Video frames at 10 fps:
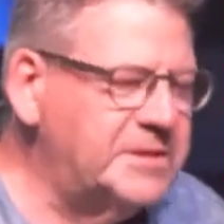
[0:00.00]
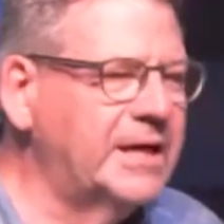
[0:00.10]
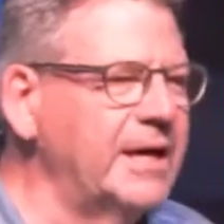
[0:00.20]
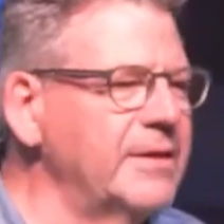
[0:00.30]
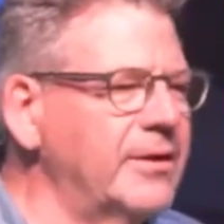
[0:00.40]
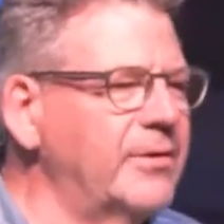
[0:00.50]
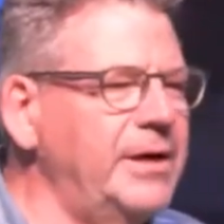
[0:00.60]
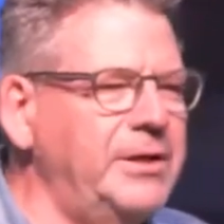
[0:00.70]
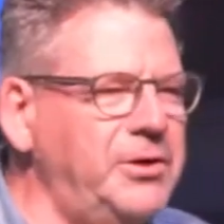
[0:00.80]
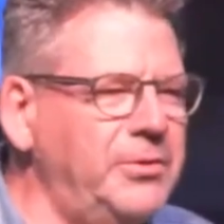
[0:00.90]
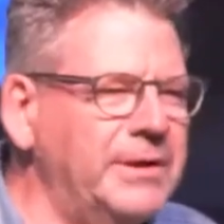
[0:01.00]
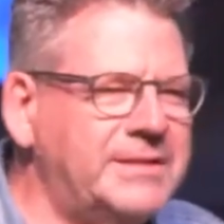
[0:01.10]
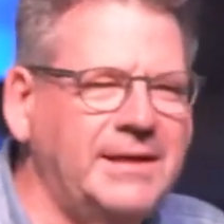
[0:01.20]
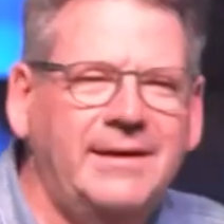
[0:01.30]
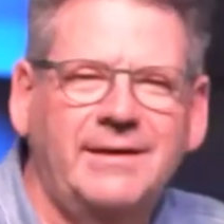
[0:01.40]
together in
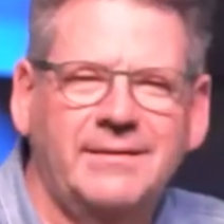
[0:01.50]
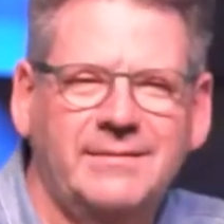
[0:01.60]
unity.